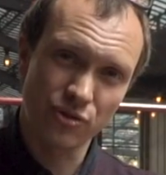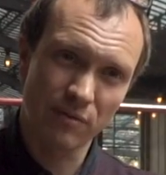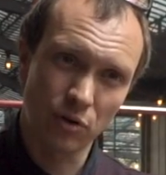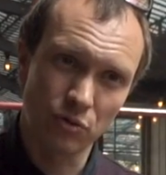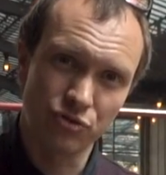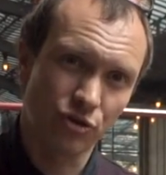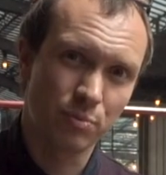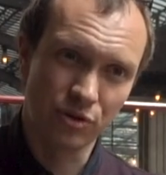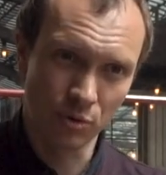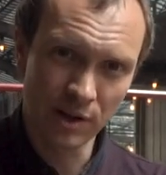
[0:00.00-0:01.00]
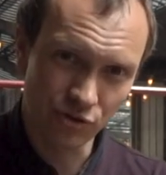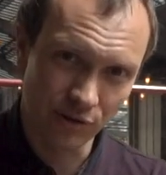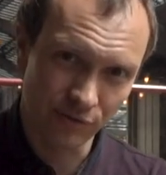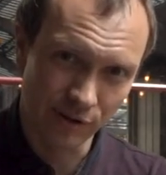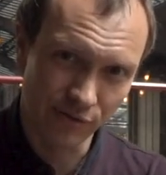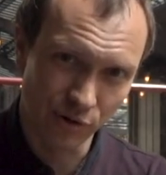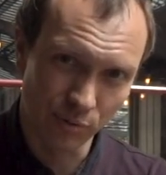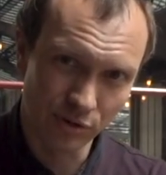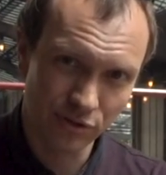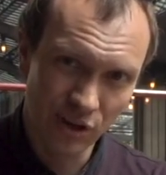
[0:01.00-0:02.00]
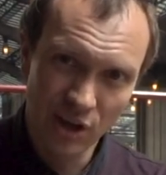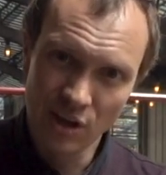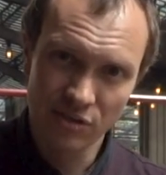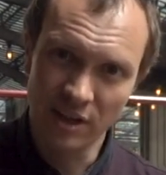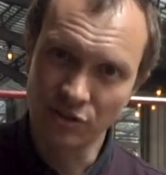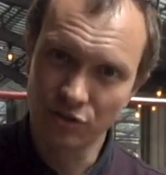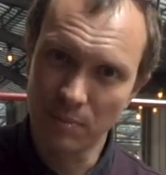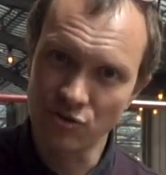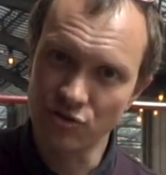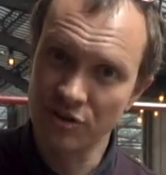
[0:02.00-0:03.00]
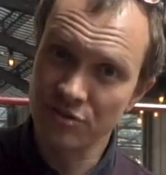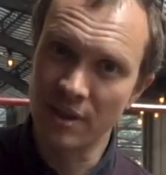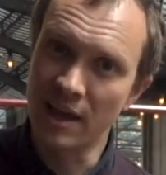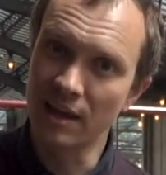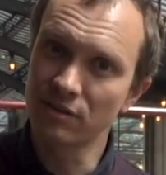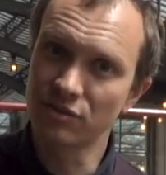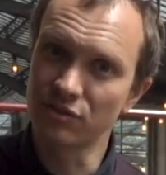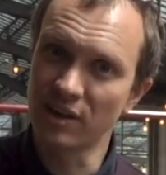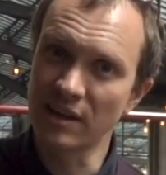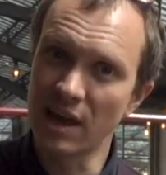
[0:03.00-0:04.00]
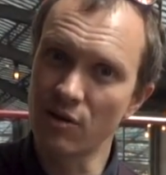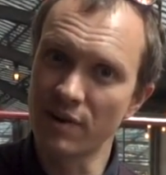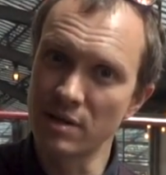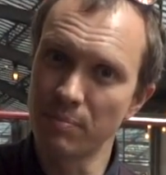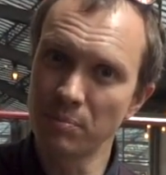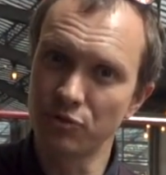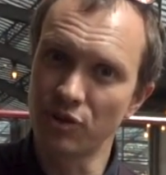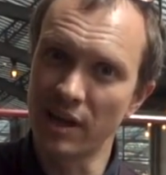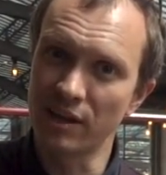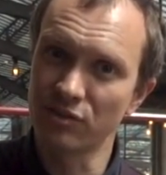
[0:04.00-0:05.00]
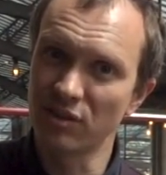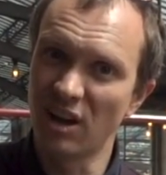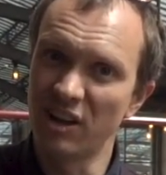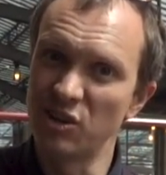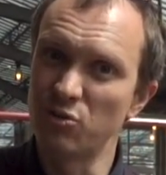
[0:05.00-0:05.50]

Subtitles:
travel just with your weight shifting forwards, then your suspension isn't there to take care of any bumps you hit. And